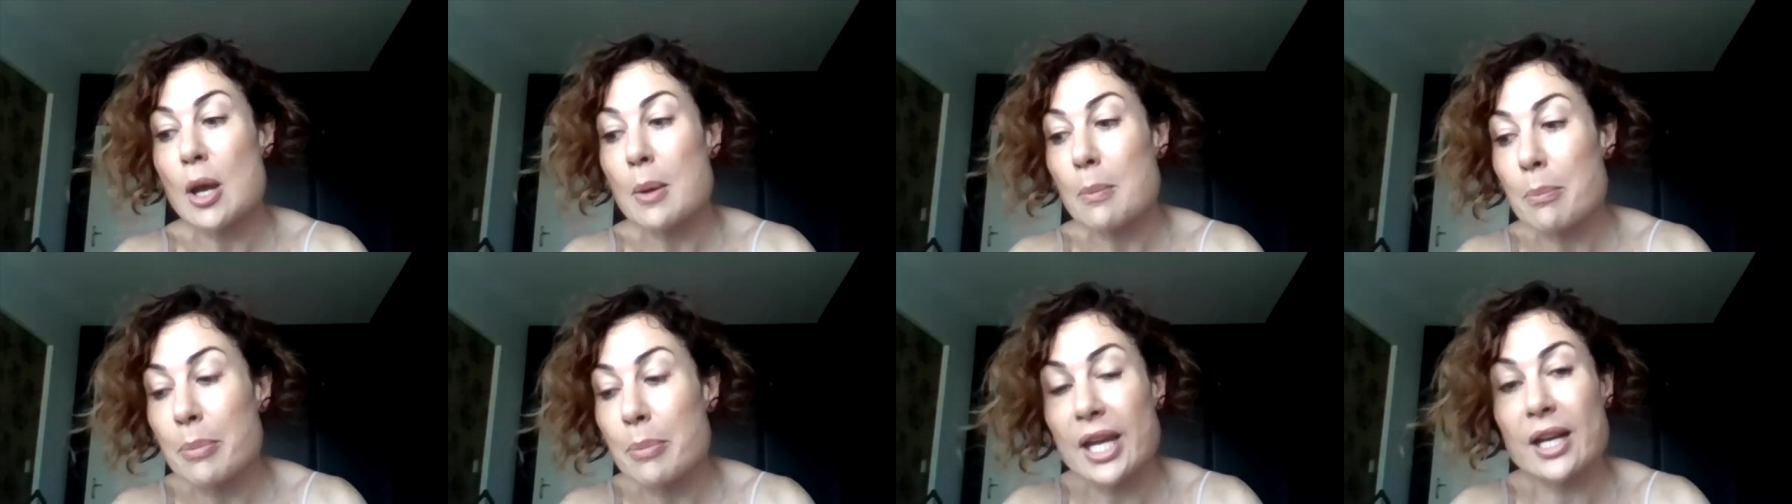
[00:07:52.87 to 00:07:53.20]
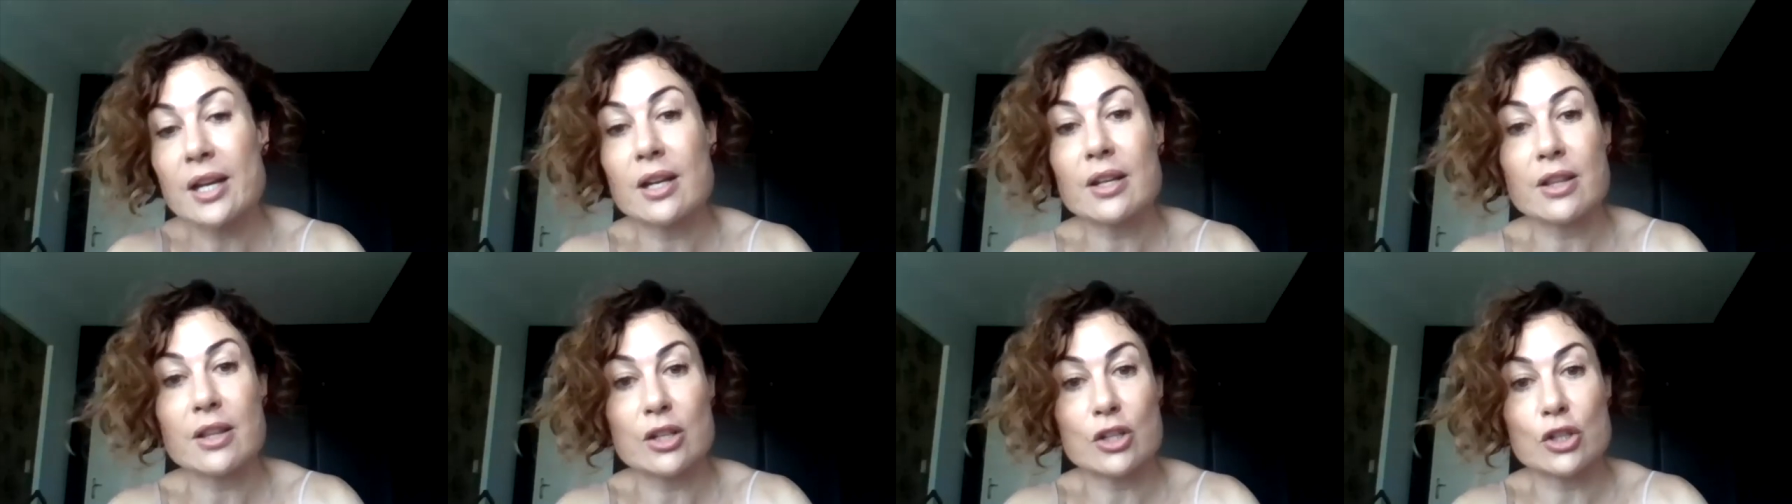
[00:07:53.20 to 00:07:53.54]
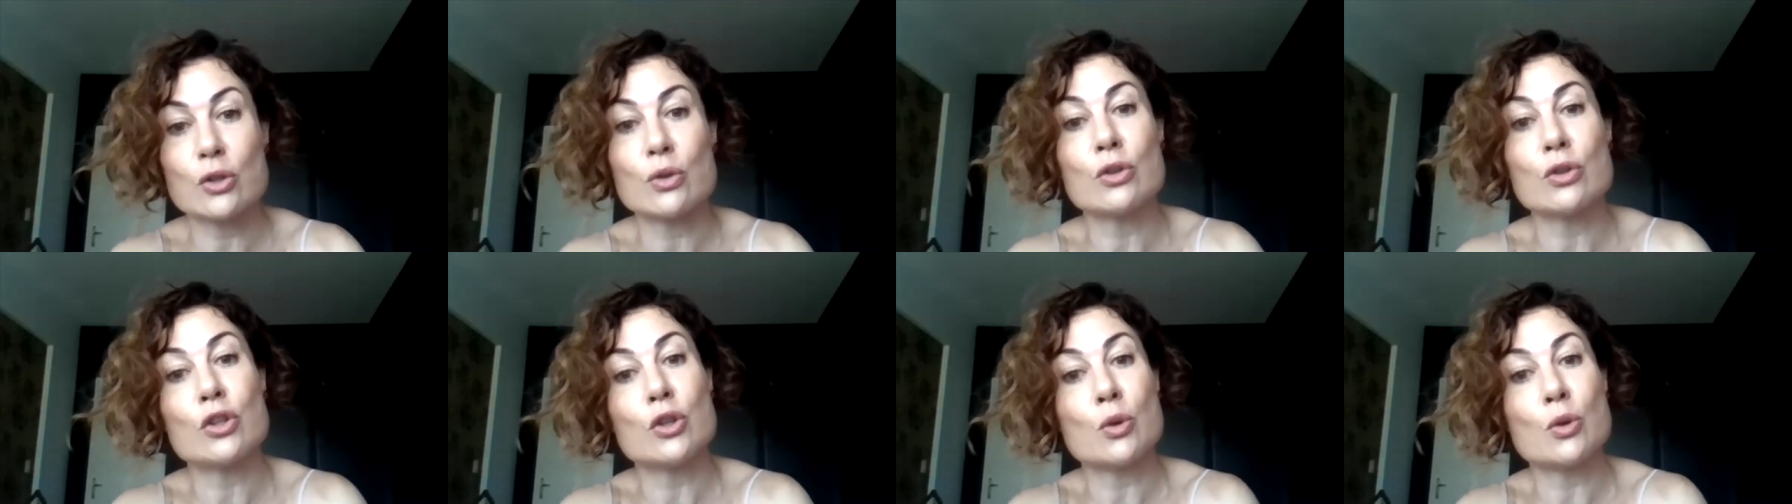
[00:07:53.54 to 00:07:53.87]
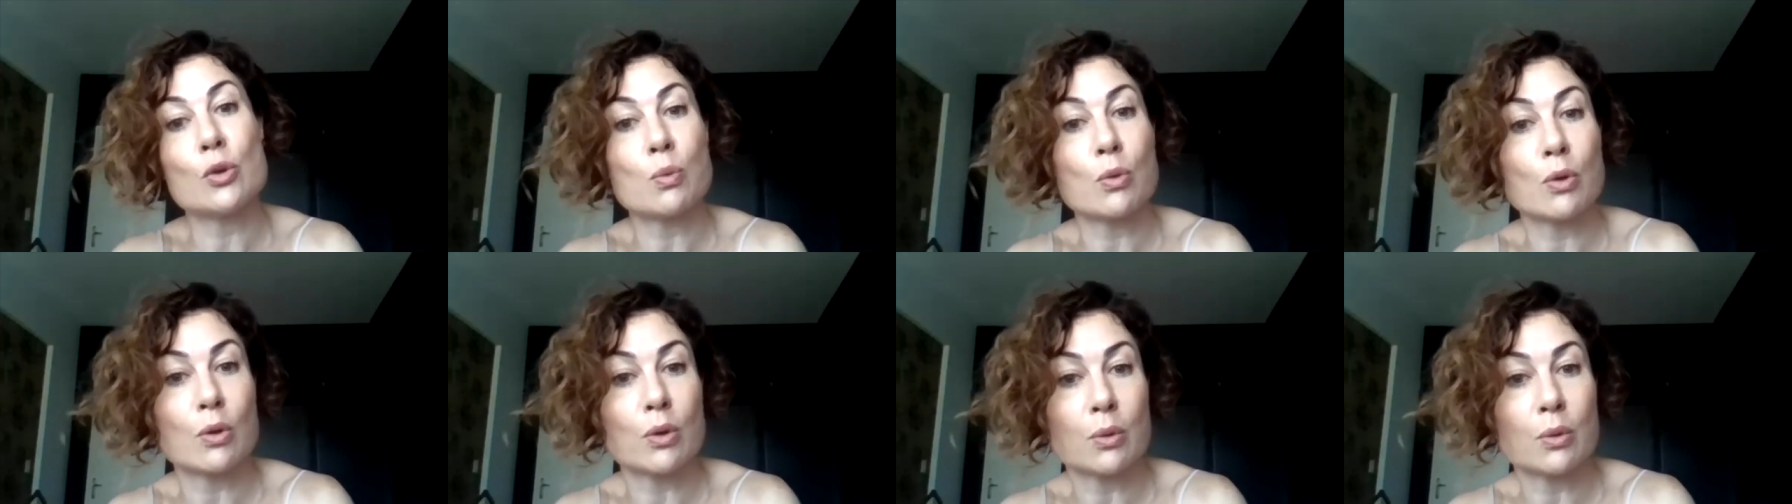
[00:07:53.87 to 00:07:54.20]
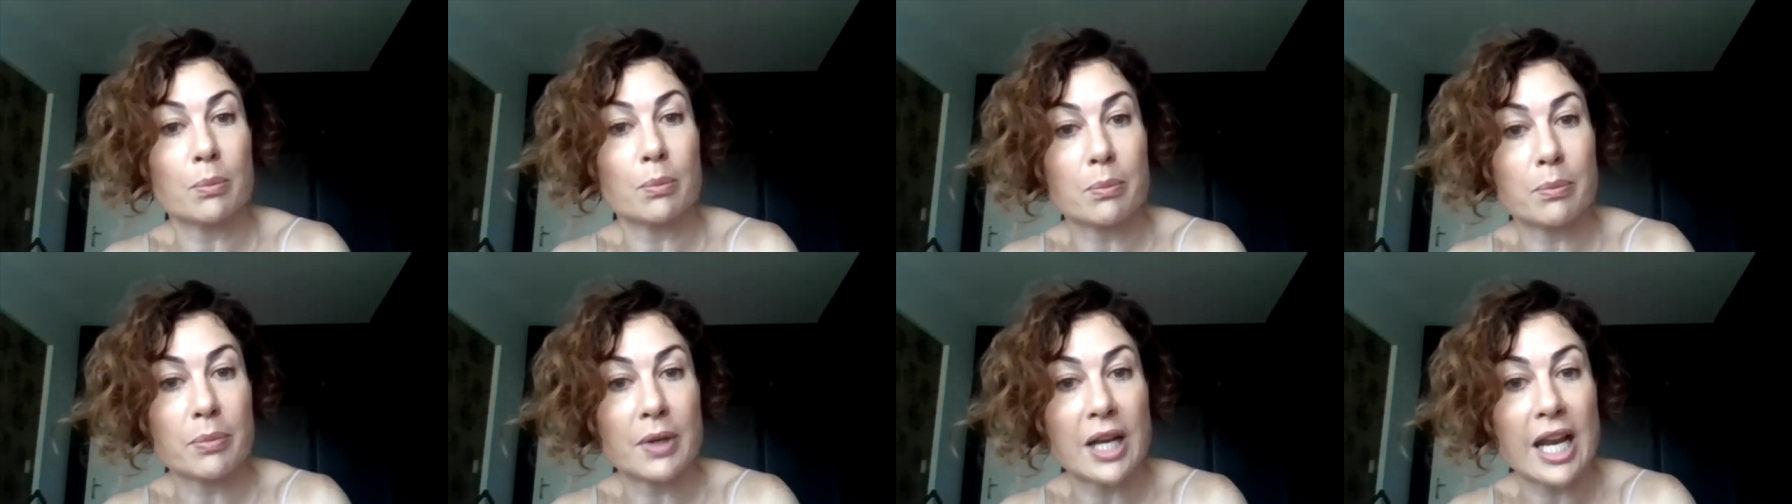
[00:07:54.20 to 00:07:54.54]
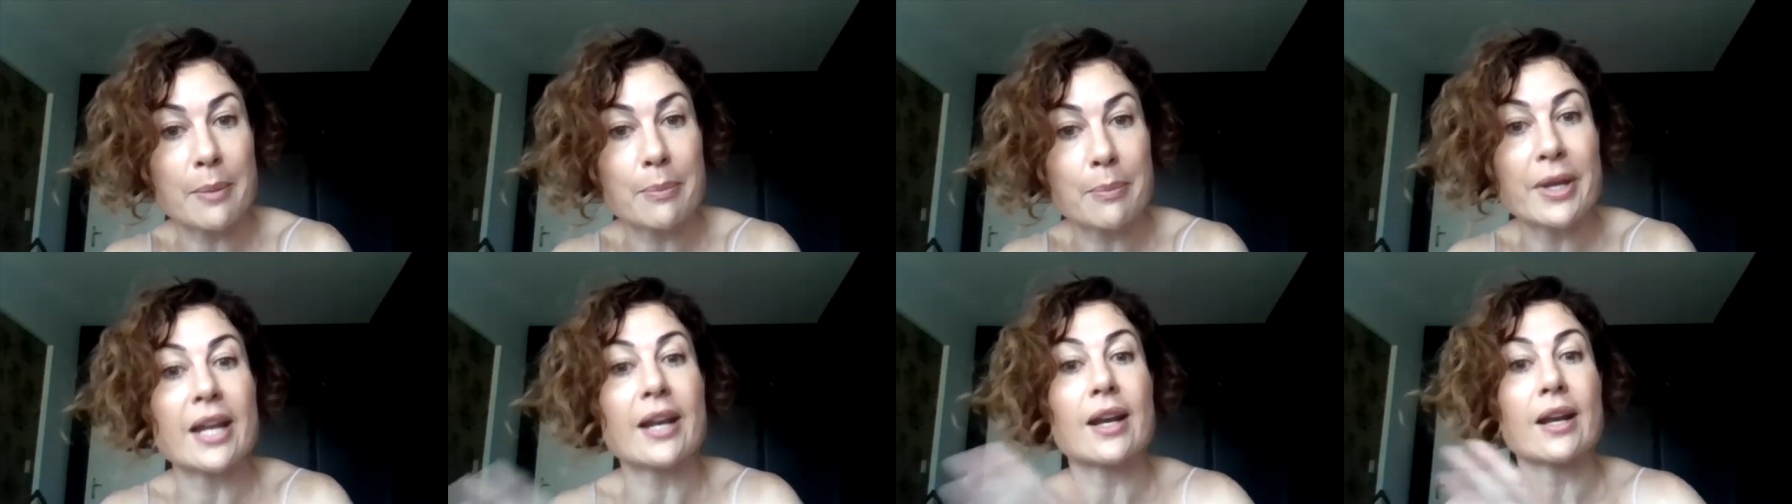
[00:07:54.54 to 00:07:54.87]
better than you you will play
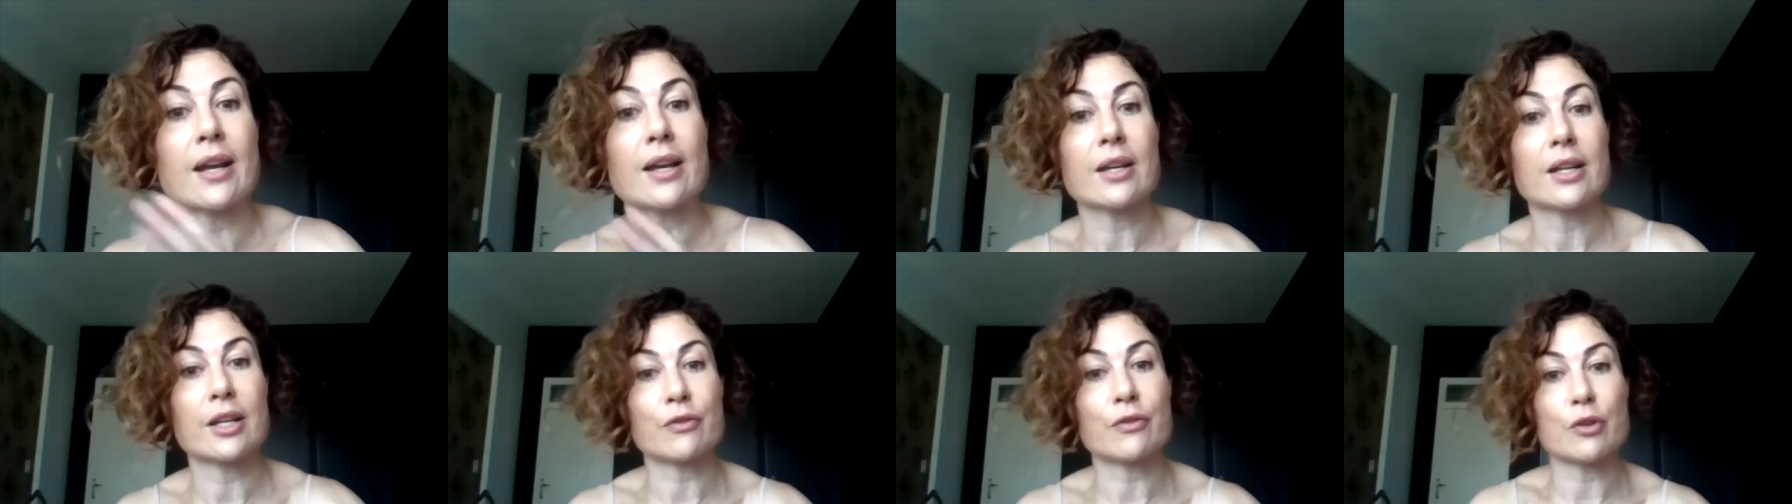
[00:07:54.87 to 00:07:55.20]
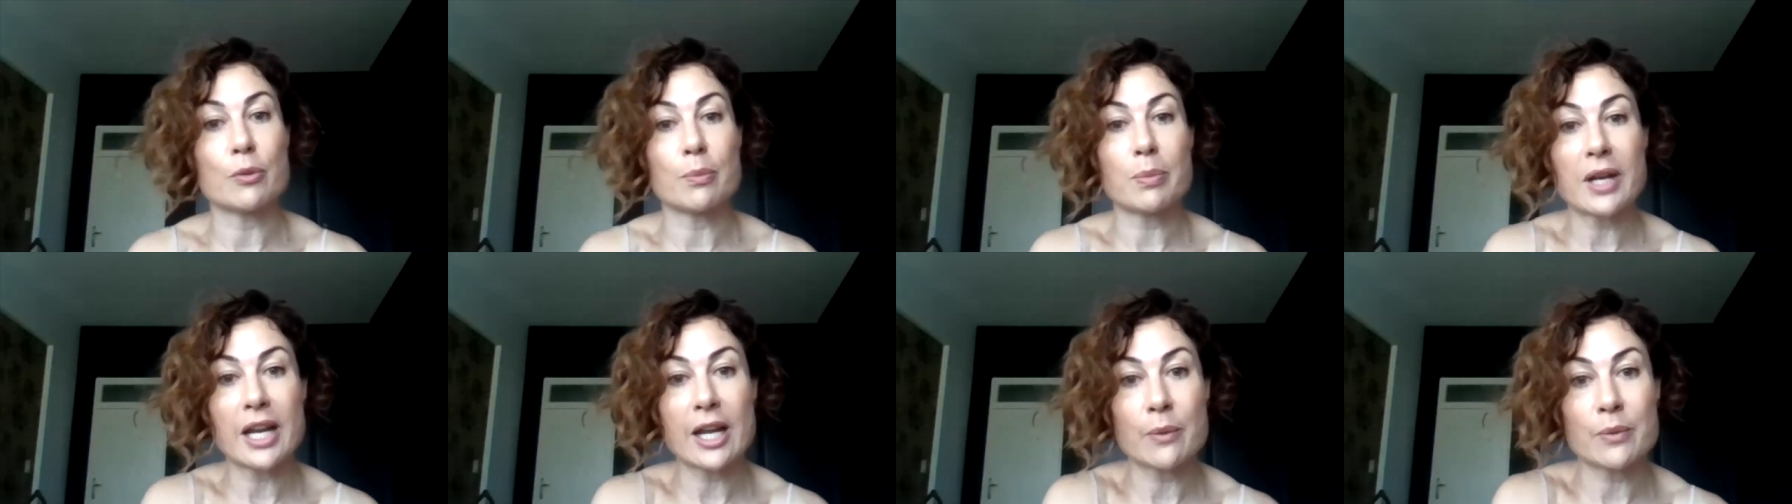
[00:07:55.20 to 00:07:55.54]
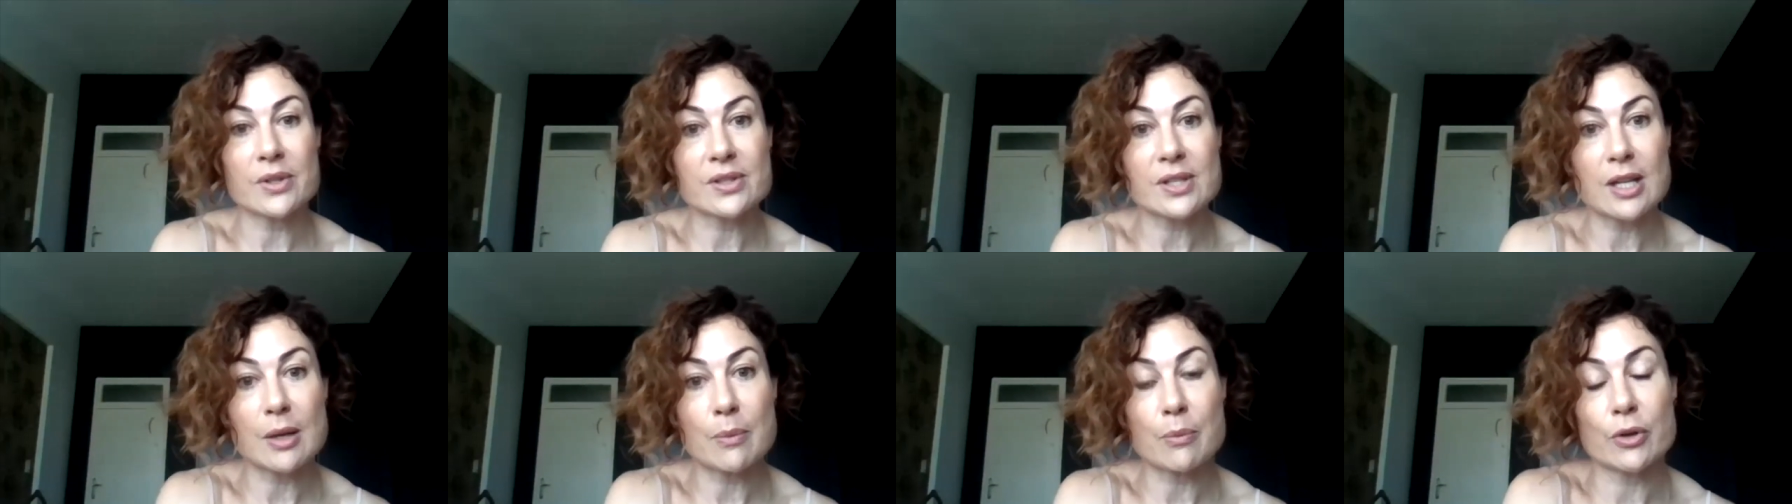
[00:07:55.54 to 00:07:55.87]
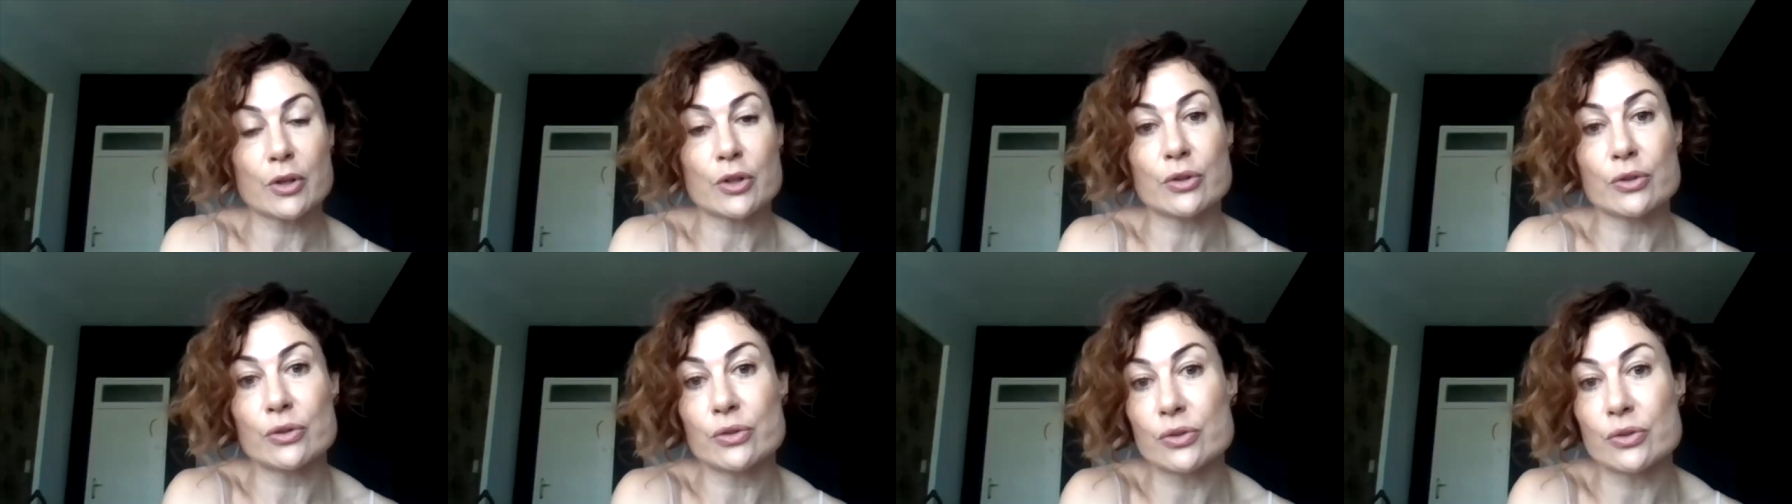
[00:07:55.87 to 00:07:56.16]
better if you play with mm. someone mm.